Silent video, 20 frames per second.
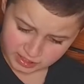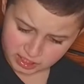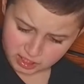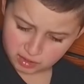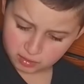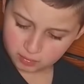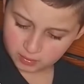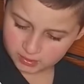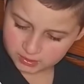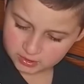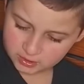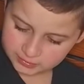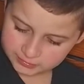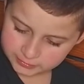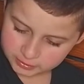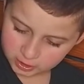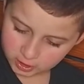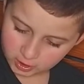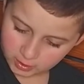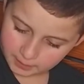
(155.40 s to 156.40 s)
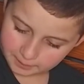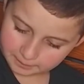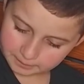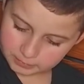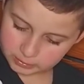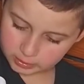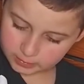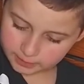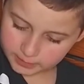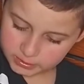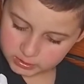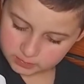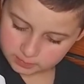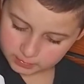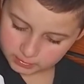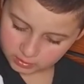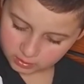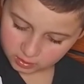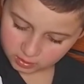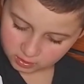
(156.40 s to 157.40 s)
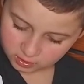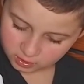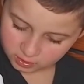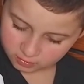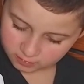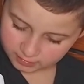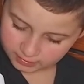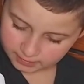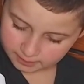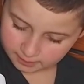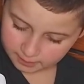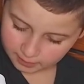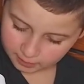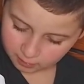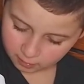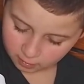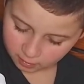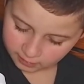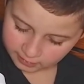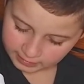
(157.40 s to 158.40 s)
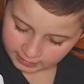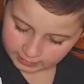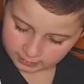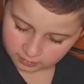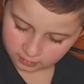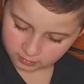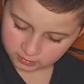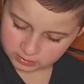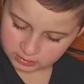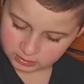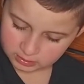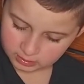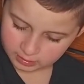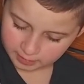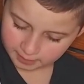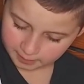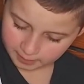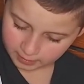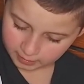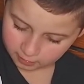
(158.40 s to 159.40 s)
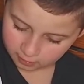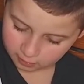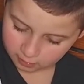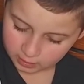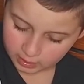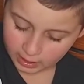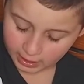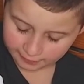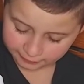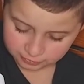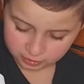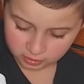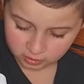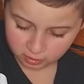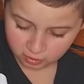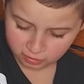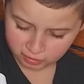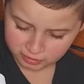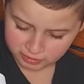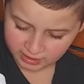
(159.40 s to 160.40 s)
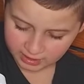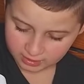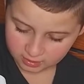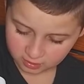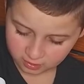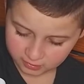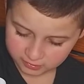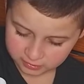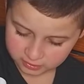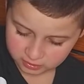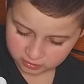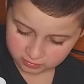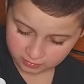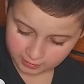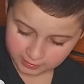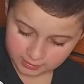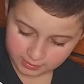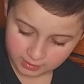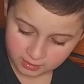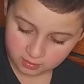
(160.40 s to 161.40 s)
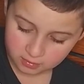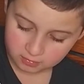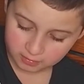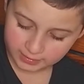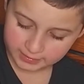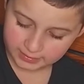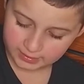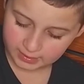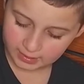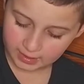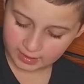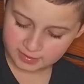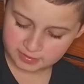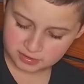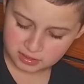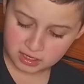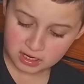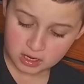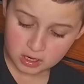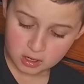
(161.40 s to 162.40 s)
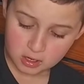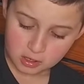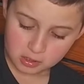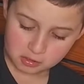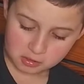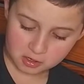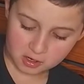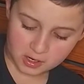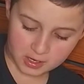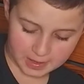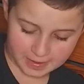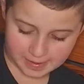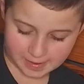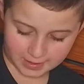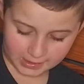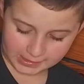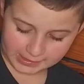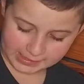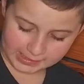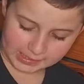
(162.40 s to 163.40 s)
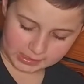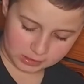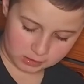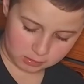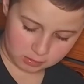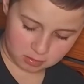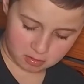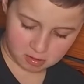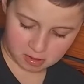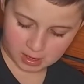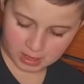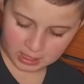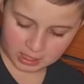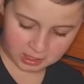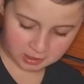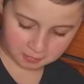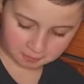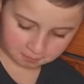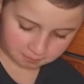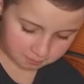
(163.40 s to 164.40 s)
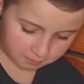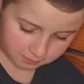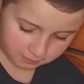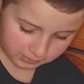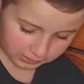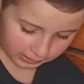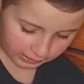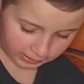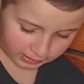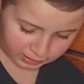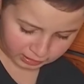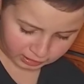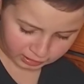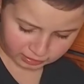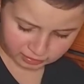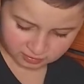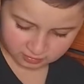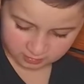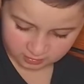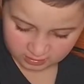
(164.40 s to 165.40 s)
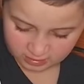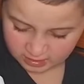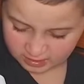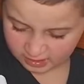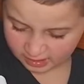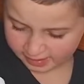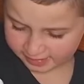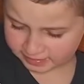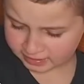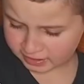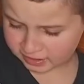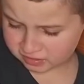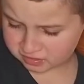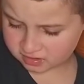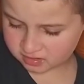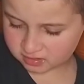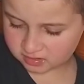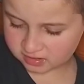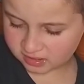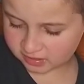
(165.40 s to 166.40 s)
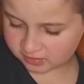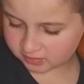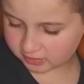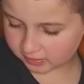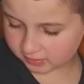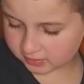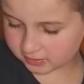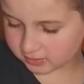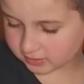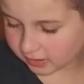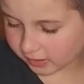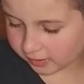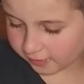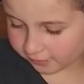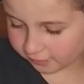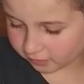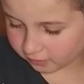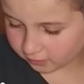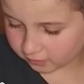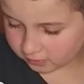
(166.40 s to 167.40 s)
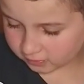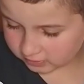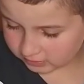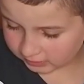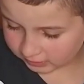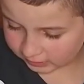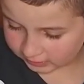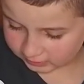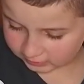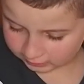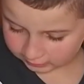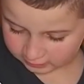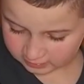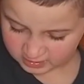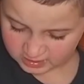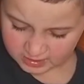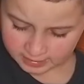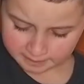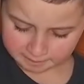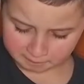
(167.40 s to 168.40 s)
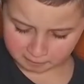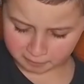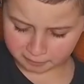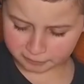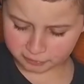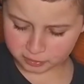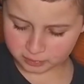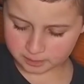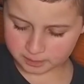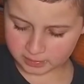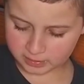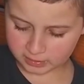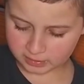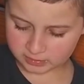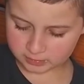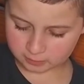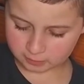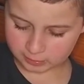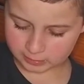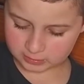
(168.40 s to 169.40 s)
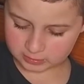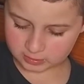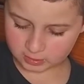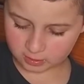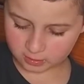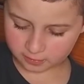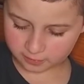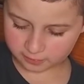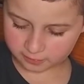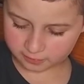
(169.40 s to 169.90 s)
Well done, Tom. You must be hungry after all that concentrating, Grandad asked. Oh yeah, I said, sounding slightly muffled behind my scarf.